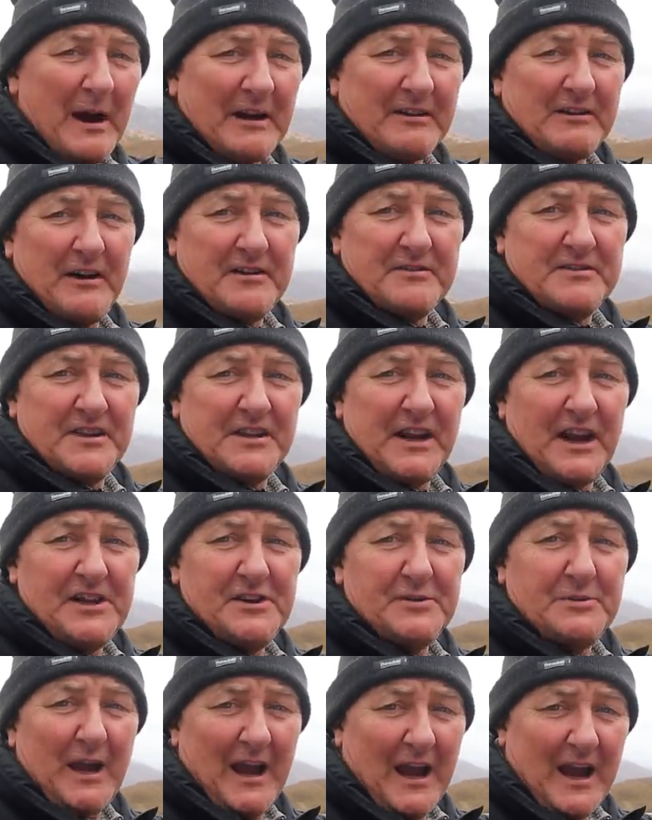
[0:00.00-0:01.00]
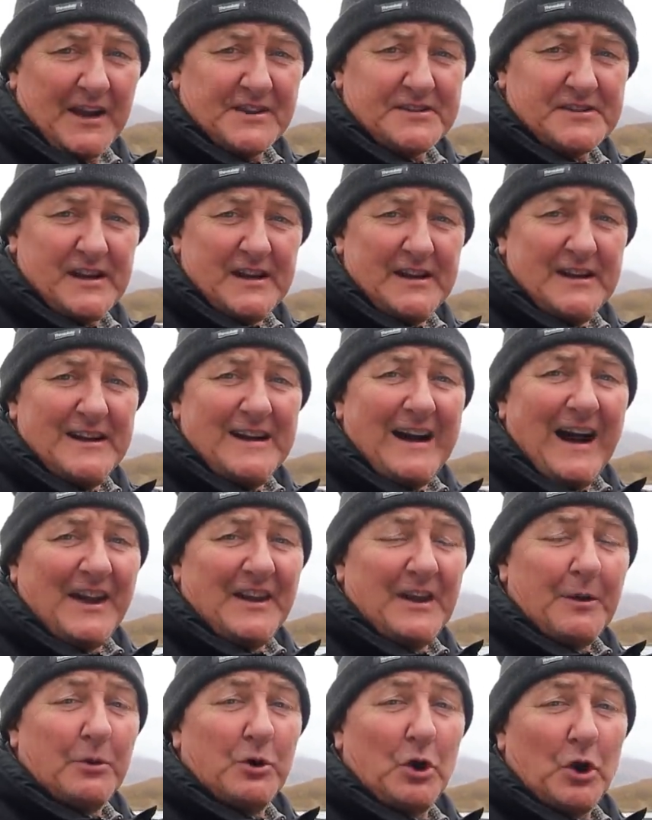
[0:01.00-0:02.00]
background. Today you can't,
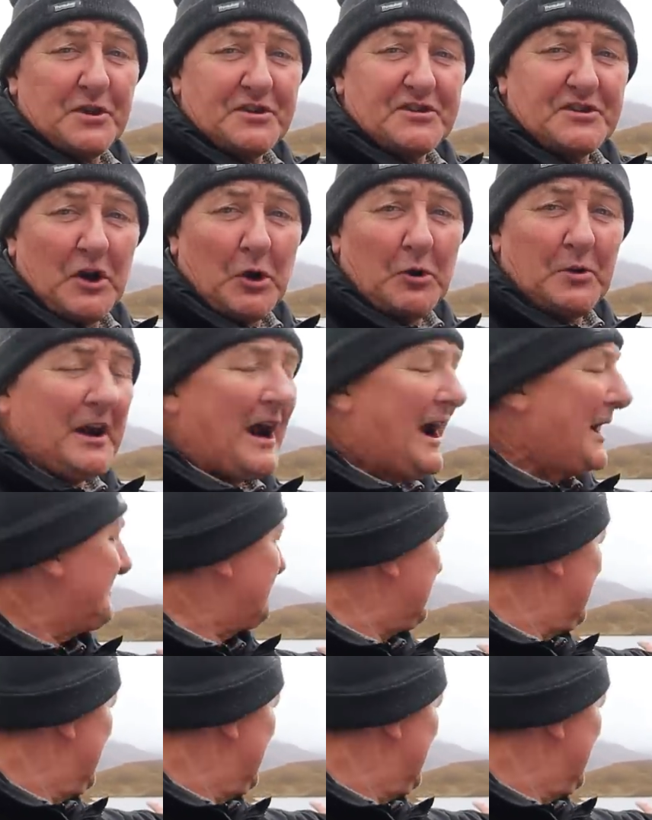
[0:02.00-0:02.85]
and they were all snow-capped